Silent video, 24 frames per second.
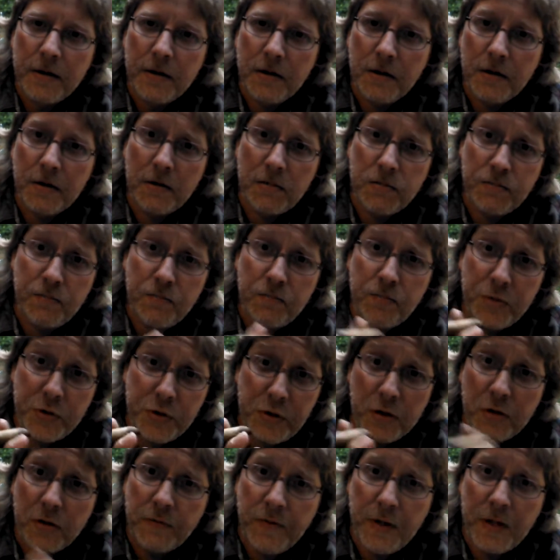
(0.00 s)
You'll
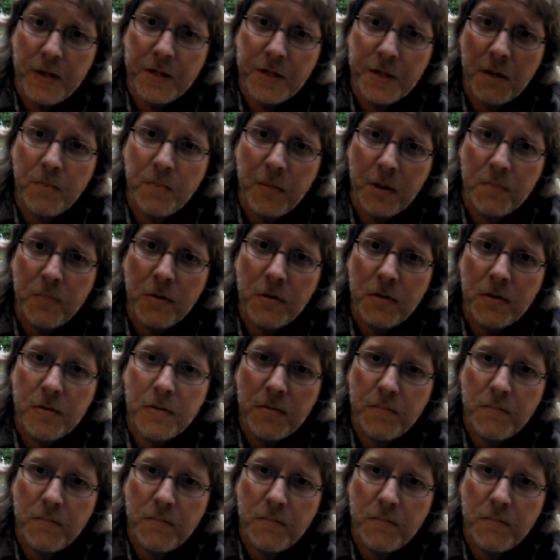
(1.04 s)
still offend some people,